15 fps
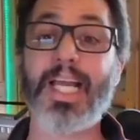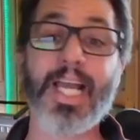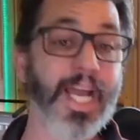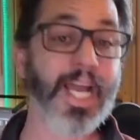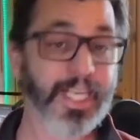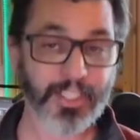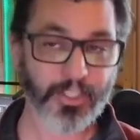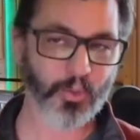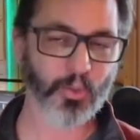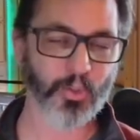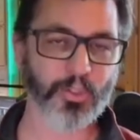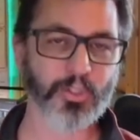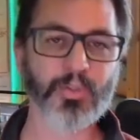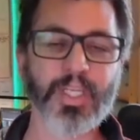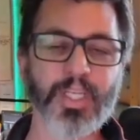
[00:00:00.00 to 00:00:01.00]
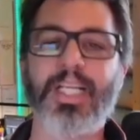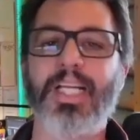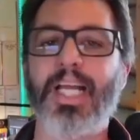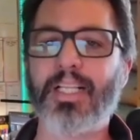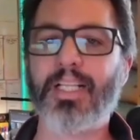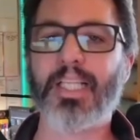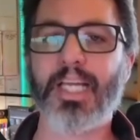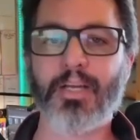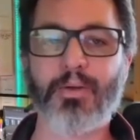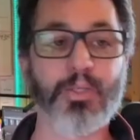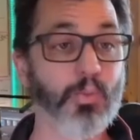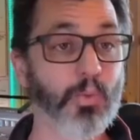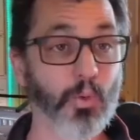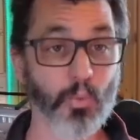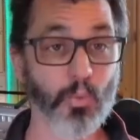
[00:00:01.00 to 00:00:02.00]
any tools written in any language
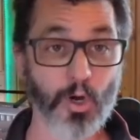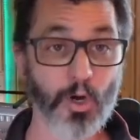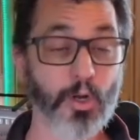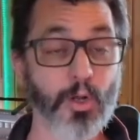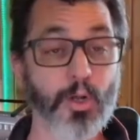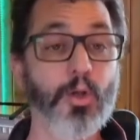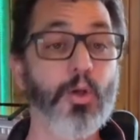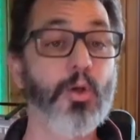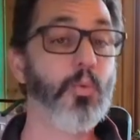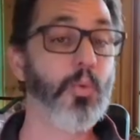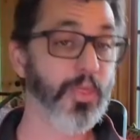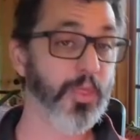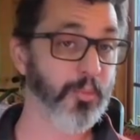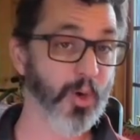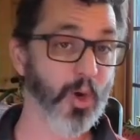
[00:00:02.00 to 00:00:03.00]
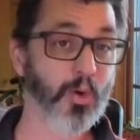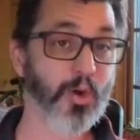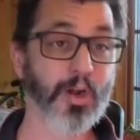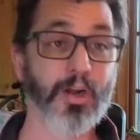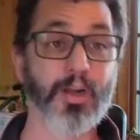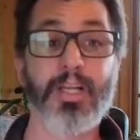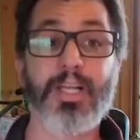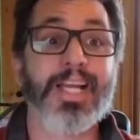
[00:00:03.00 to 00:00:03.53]
will work with the broker.